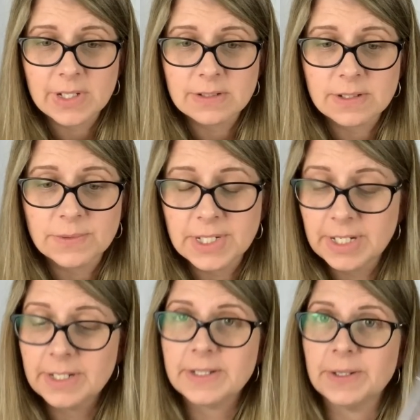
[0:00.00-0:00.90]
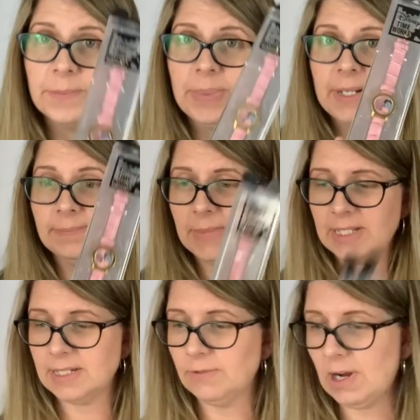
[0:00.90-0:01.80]
So what are you going to do? But I
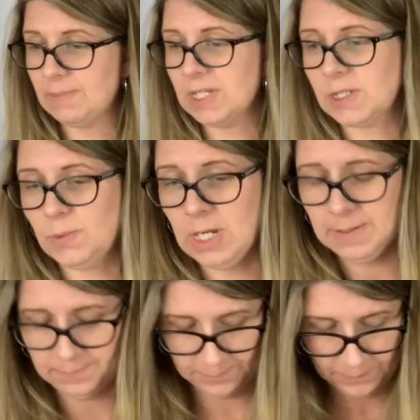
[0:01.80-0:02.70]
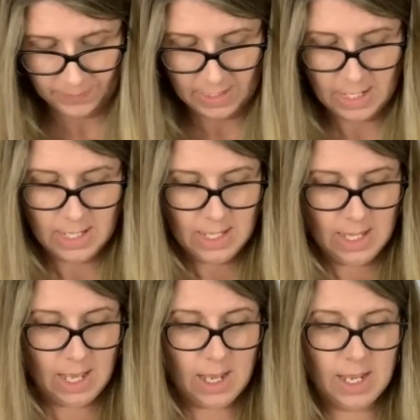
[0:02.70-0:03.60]
did grab this one.
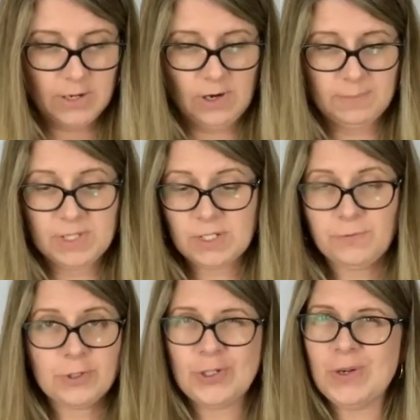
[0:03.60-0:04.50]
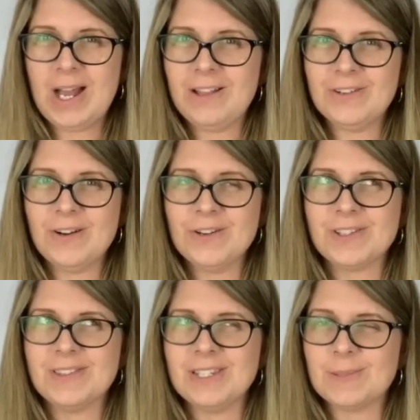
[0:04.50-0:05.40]
I grabbed this for
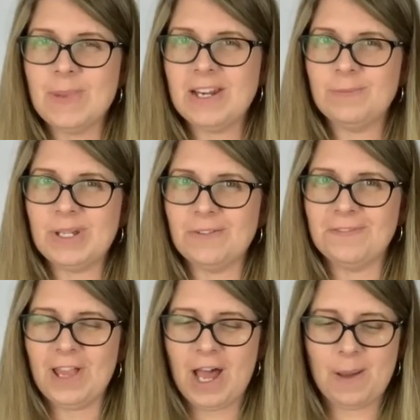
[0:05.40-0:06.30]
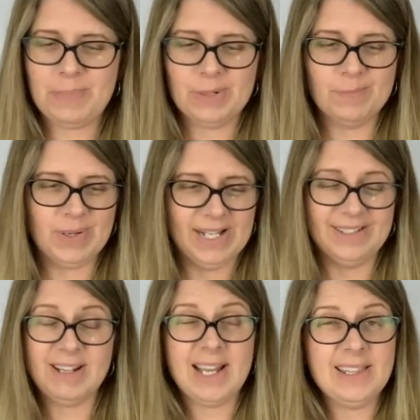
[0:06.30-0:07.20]
$2. This might have been a flop,
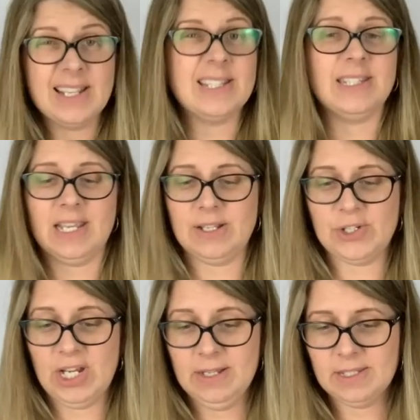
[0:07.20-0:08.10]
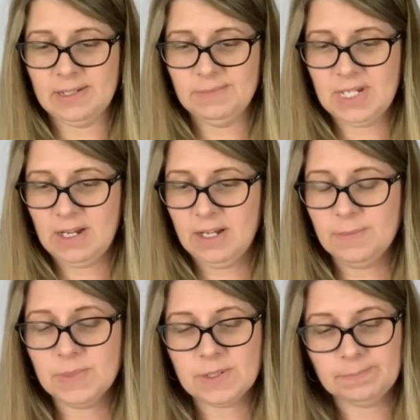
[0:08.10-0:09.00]
but I like to take a chance
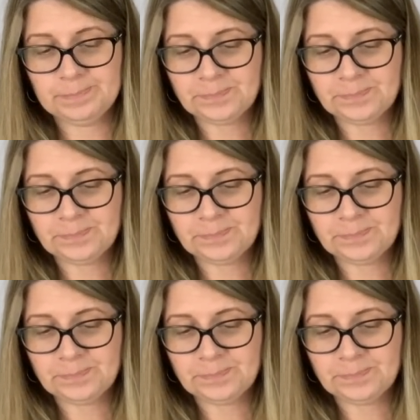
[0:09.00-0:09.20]
sometimes.